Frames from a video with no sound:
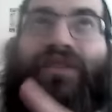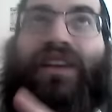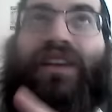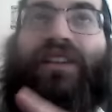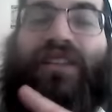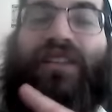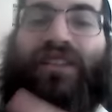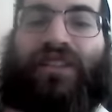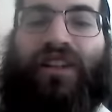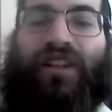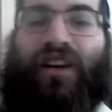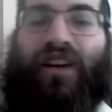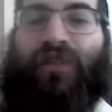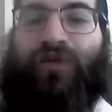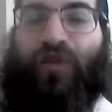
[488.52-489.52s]
the air conditioning
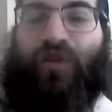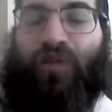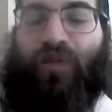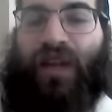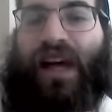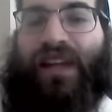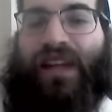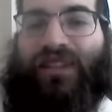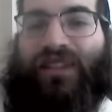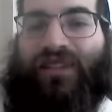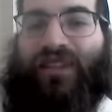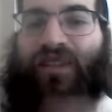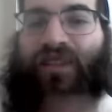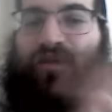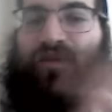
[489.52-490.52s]
on full blast,
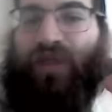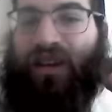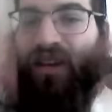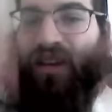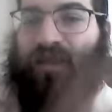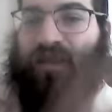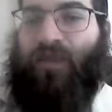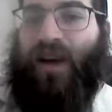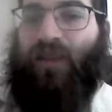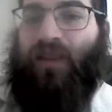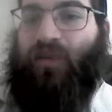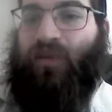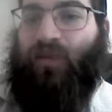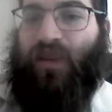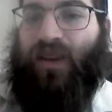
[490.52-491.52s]
and it would be on the bottom
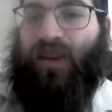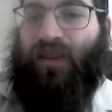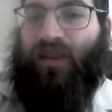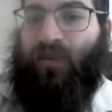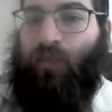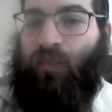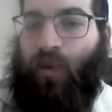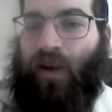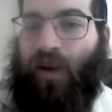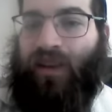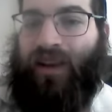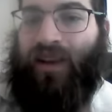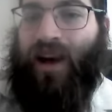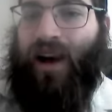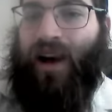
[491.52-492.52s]
would be
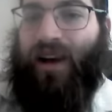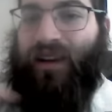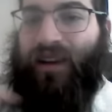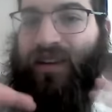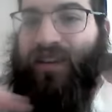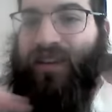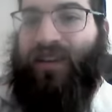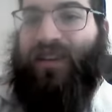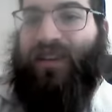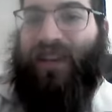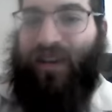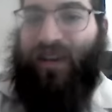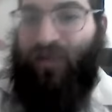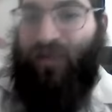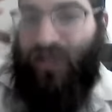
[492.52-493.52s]
boiling hot.
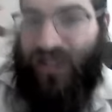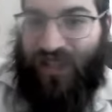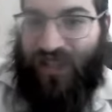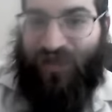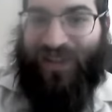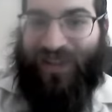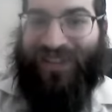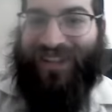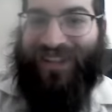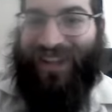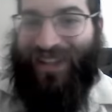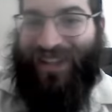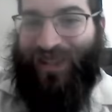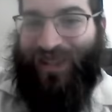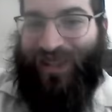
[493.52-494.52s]
Everyone's schwitzing
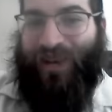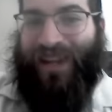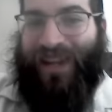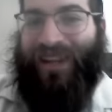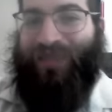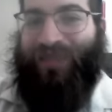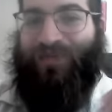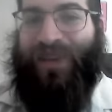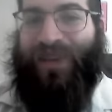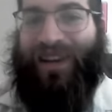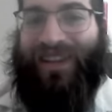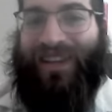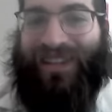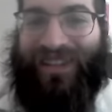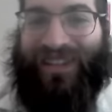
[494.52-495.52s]
and sweating,
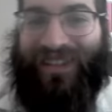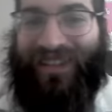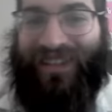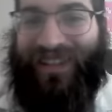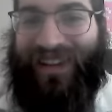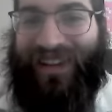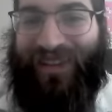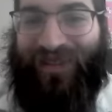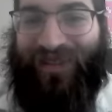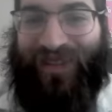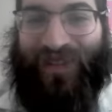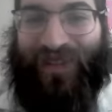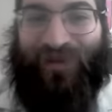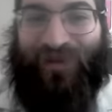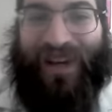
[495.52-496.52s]
buckets of
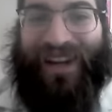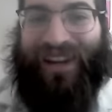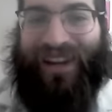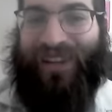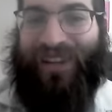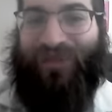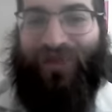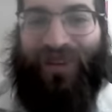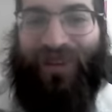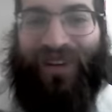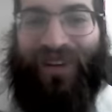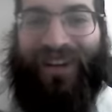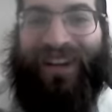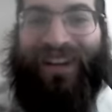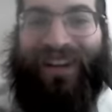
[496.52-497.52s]
sweat on the
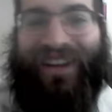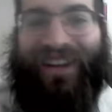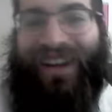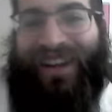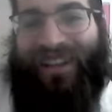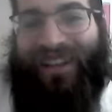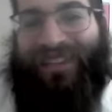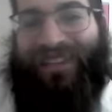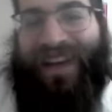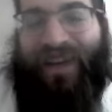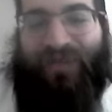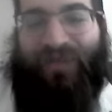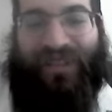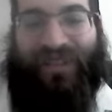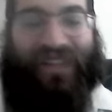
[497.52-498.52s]
floor, and on
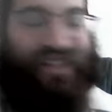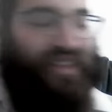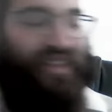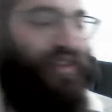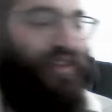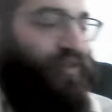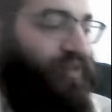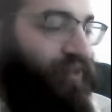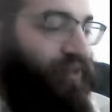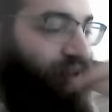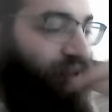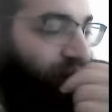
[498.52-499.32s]
top it's nice and cool.